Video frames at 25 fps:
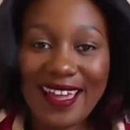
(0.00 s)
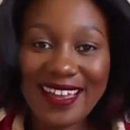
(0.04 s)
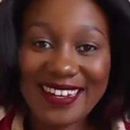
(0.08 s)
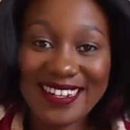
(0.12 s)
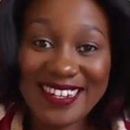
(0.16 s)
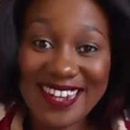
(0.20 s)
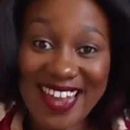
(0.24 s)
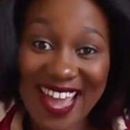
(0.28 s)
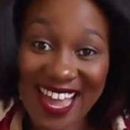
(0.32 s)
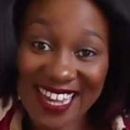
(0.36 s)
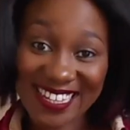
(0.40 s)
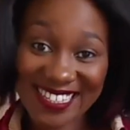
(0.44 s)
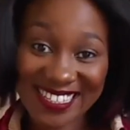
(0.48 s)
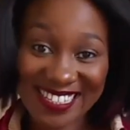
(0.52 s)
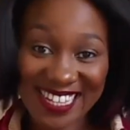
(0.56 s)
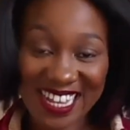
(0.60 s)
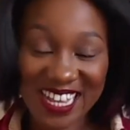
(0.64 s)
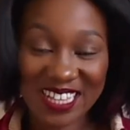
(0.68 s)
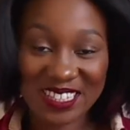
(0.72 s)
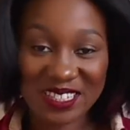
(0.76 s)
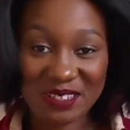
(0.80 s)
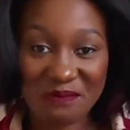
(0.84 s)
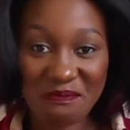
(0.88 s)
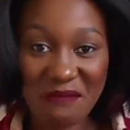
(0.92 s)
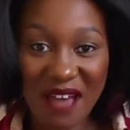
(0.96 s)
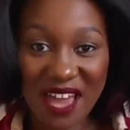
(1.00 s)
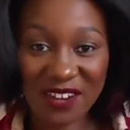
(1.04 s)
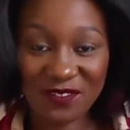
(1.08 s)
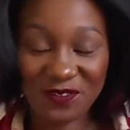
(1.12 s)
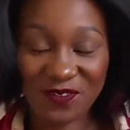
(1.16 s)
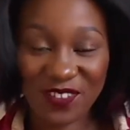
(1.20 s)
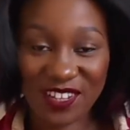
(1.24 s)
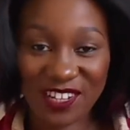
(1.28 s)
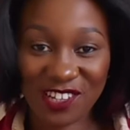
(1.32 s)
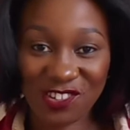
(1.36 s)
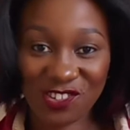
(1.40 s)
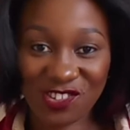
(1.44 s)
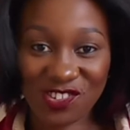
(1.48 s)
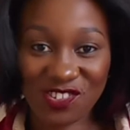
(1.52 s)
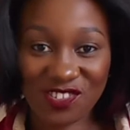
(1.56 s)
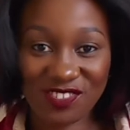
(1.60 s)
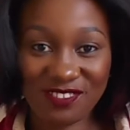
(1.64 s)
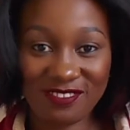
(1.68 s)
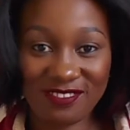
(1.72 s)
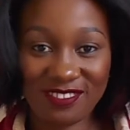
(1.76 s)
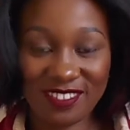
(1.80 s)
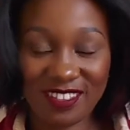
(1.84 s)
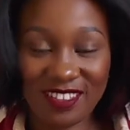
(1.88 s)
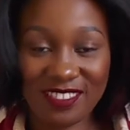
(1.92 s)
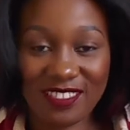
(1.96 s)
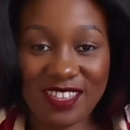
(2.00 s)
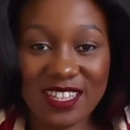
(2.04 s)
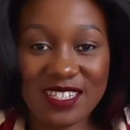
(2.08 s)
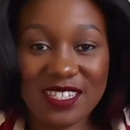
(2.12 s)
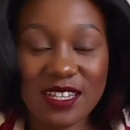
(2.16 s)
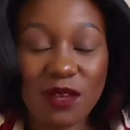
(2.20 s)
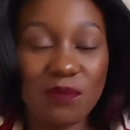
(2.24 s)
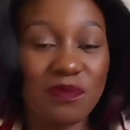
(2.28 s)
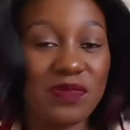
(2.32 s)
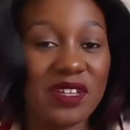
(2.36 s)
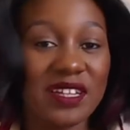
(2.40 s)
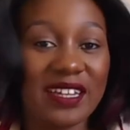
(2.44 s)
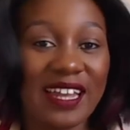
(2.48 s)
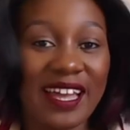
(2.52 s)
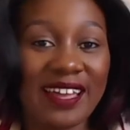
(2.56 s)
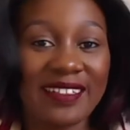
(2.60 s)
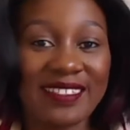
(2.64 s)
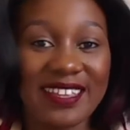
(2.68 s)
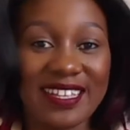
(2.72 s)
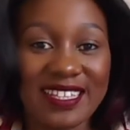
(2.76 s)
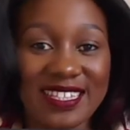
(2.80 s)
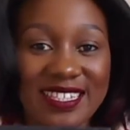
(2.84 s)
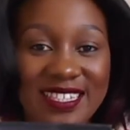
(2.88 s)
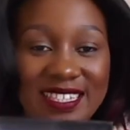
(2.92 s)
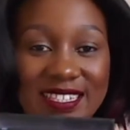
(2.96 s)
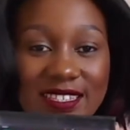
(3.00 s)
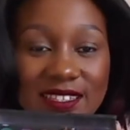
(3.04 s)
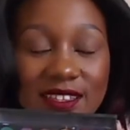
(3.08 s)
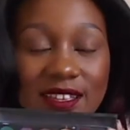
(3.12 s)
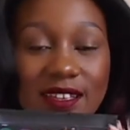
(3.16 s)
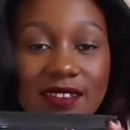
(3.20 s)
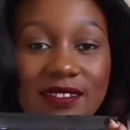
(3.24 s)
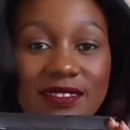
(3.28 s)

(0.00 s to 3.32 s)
Next is the matte finish. There's something like this.